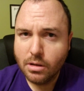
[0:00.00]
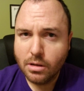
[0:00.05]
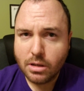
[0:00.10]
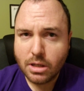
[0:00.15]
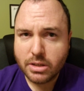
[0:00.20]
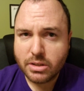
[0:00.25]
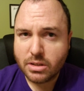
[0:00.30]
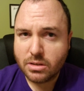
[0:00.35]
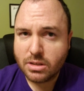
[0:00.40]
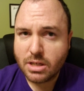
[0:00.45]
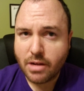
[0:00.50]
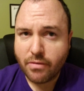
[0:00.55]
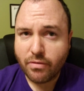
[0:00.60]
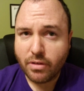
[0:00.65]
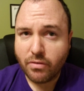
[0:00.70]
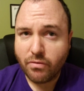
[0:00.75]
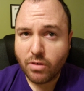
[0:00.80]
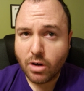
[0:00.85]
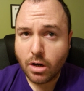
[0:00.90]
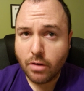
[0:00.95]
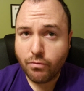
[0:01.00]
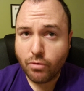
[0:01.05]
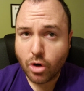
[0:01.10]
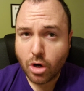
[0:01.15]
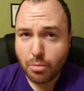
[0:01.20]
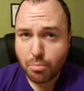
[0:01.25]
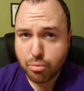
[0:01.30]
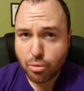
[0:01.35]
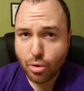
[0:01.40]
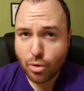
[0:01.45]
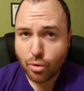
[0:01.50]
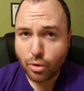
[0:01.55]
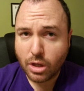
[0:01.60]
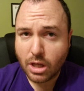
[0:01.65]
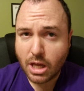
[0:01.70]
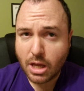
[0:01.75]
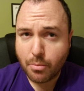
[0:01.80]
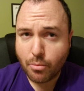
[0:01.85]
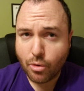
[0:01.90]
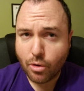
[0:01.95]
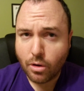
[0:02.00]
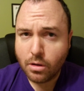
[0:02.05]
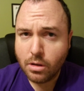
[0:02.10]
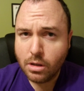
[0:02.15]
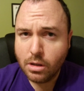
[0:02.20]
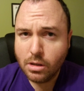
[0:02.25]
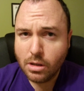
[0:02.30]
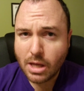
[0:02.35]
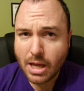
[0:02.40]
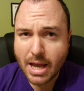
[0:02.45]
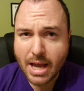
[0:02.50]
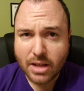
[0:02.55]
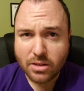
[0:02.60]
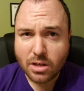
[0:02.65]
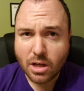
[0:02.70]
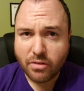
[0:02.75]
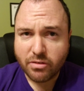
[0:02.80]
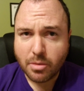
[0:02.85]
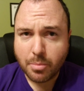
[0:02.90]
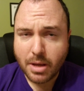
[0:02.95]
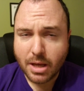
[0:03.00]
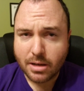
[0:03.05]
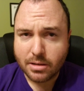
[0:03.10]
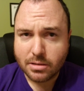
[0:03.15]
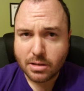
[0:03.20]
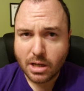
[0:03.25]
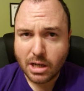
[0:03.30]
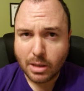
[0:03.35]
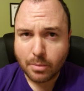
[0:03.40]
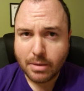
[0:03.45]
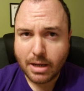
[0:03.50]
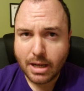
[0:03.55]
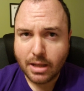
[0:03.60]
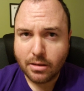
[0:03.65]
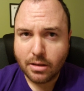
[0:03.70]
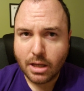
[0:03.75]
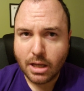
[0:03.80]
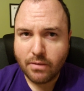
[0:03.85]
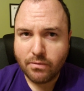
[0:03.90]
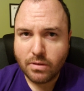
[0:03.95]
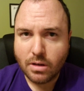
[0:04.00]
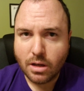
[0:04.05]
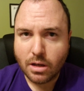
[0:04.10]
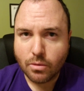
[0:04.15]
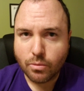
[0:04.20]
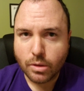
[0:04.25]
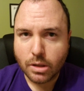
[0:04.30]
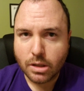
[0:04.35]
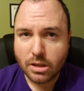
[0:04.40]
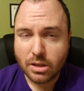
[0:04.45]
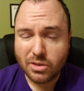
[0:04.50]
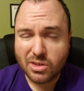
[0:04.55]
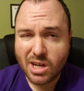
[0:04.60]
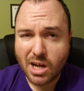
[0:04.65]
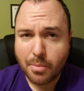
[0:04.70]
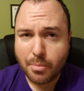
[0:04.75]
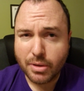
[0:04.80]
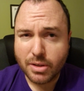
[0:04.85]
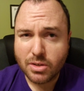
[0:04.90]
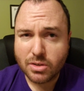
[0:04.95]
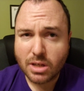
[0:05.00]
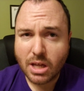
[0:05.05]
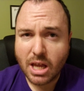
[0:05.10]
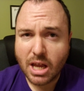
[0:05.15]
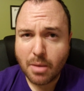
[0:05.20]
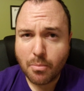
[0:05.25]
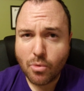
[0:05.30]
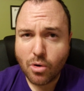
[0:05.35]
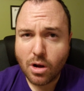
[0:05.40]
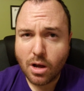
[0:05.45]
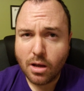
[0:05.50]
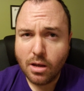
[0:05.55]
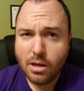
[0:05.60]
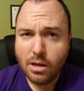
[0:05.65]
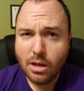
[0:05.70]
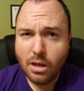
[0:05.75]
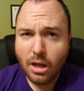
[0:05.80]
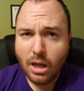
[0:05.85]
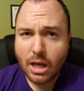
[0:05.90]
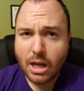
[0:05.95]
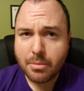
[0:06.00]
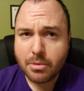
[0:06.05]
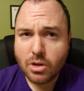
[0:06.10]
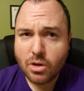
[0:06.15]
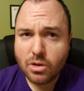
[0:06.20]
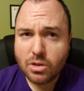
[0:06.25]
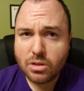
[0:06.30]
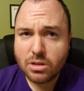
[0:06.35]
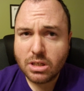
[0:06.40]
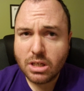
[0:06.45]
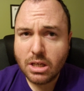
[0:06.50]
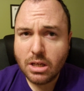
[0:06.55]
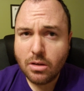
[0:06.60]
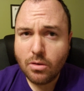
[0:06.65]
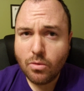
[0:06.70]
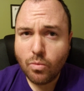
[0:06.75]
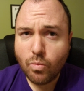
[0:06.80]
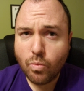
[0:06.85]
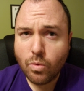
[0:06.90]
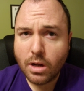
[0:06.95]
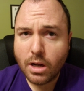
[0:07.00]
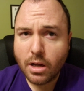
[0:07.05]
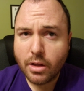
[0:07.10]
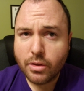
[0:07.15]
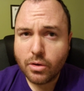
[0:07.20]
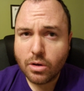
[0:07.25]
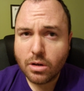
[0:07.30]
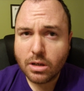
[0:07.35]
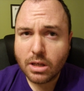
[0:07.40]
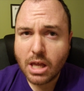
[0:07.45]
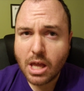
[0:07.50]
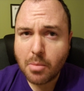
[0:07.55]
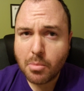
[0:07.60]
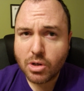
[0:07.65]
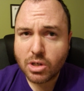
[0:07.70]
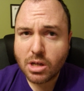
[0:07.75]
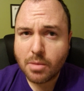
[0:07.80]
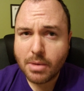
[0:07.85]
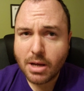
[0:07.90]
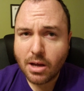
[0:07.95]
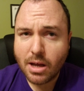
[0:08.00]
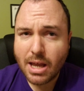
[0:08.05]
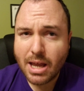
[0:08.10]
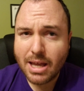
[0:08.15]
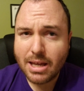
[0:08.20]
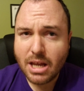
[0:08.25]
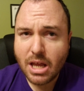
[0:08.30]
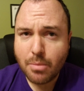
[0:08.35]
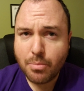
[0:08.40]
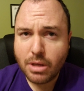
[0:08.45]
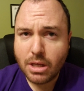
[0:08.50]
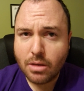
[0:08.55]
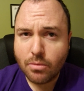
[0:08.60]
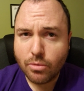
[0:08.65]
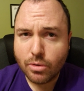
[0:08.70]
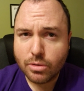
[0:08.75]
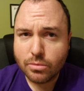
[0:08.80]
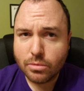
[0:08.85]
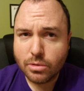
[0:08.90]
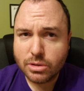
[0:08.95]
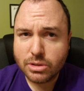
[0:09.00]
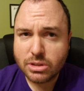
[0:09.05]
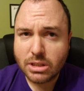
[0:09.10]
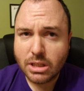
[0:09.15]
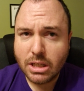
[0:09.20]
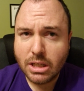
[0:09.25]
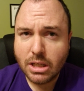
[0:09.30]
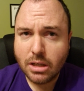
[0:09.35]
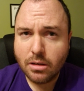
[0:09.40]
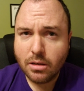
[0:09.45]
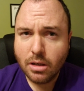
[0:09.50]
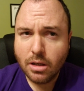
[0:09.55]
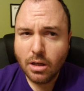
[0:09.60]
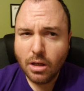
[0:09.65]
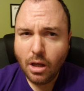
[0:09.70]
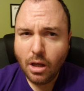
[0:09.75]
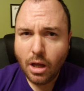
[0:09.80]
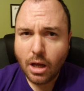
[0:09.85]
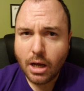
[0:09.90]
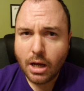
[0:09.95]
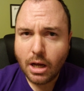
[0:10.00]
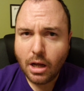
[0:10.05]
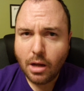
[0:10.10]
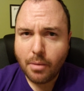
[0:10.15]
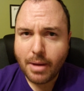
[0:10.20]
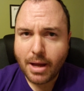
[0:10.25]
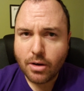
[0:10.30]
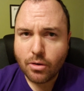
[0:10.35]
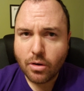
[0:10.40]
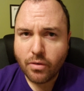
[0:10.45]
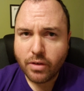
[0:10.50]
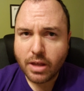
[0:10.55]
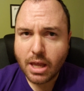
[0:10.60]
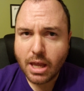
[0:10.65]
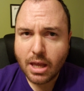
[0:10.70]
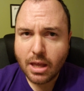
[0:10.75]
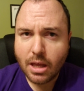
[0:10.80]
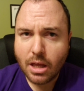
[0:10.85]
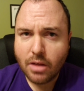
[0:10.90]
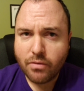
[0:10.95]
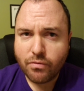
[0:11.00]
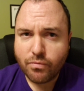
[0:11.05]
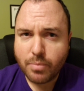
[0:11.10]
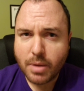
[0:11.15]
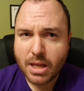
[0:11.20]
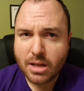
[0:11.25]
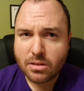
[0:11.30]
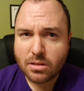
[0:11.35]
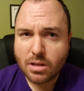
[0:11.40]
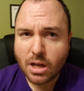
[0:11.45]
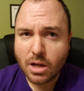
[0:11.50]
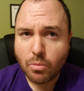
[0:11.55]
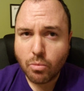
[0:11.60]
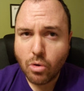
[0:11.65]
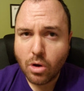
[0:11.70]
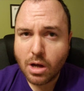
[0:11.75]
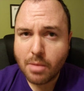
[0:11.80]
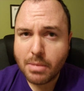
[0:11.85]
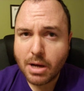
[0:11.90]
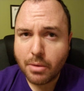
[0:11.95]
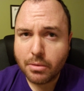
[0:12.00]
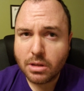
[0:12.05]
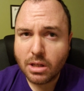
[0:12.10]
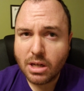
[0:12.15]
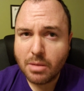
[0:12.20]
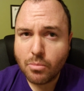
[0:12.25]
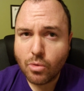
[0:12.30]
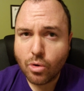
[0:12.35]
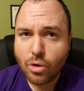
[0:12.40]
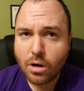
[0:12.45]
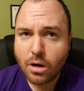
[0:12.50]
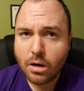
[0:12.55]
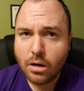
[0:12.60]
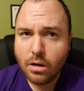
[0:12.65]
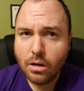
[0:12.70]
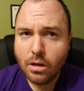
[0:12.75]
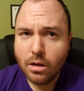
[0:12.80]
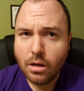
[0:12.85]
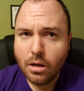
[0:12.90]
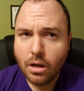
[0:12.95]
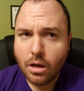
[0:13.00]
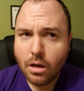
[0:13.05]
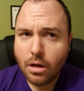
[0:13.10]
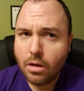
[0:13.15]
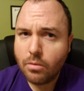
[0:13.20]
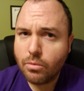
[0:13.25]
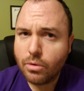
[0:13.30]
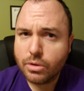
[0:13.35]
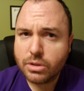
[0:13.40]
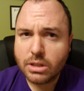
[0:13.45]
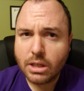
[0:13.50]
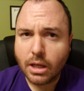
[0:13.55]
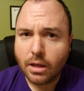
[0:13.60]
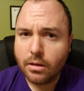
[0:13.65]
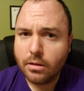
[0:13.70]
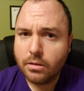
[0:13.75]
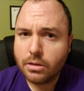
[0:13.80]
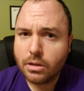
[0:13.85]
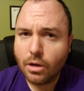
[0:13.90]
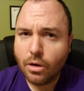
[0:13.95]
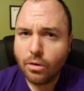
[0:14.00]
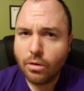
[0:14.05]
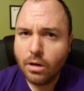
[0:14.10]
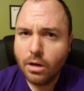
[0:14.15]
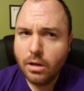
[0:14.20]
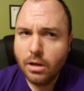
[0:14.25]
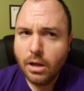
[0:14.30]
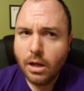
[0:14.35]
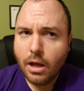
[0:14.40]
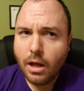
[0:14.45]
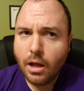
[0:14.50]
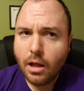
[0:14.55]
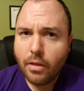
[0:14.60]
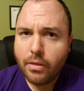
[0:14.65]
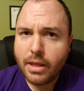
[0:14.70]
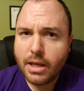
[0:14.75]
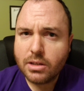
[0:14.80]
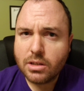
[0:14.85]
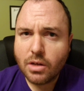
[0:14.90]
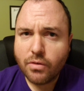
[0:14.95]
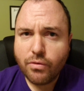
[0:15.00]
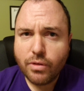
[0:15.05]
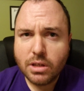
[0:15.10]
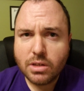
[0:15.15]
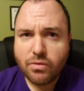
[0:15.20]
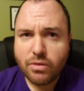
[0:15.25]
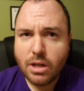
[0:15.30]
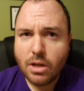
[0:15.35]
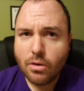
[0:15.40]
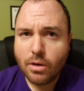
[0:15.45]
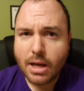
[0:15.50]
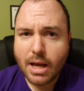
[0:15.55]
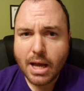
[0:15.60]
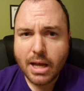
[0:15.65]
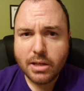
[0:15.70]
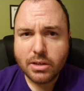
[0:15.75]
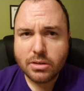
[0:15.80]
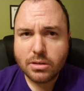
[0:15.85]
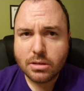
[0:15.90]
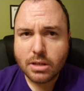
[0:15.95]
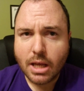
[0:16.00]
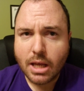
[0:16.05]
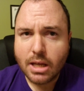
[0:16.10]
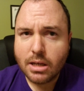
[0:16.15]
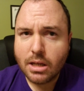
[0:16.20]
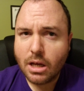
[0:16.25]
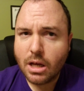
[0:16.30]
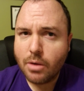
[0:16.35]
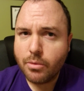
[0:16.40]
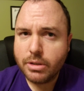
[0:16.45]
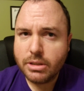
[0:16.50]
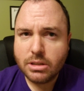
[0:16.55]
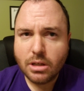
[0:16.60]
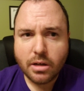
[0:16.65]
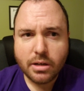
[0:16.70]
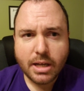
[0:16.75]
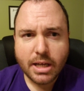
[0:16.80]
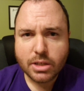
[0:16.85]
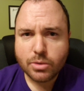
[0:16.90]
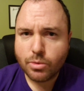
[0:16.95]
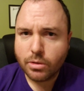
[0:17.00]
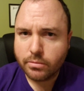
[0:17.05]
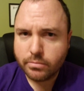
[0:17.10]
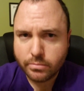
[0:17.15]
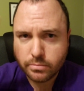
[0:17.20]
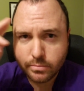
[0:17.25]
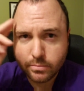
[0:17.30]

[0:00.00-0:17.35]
This is definitely a very, very pro camera. And hats off to Panasonic, man. They've done a really good job with this camera. And I'm curious to see what other cameras come out in NAB. We'll see. I don't know if Panasonic will come out with any more. We'll see. So that's it for this video, guys. And we'll see you on the next one.